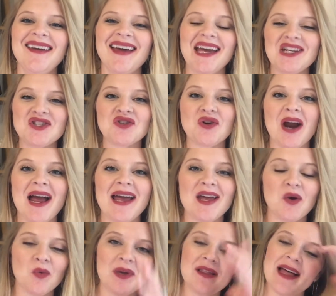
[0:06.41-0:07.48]
At
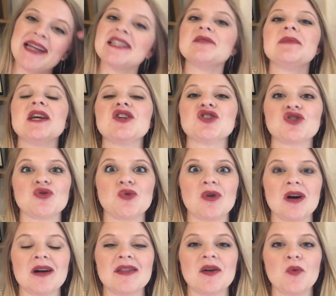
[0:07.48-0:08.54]
Trike, we like to make
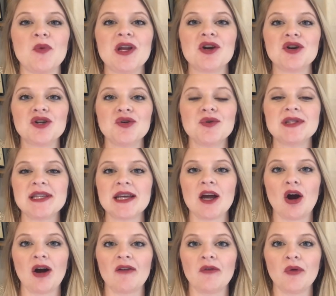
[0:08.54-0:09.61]
sure that we are using
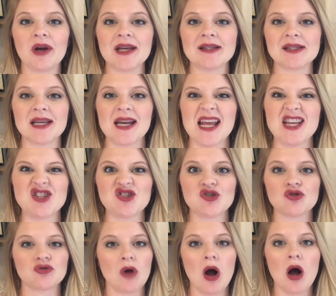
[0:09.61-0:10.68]
our voice in a
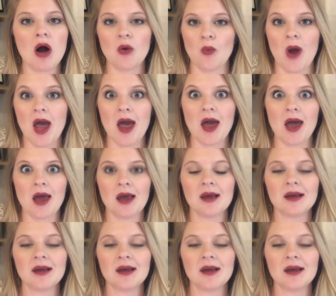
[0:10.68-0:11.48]
strong way.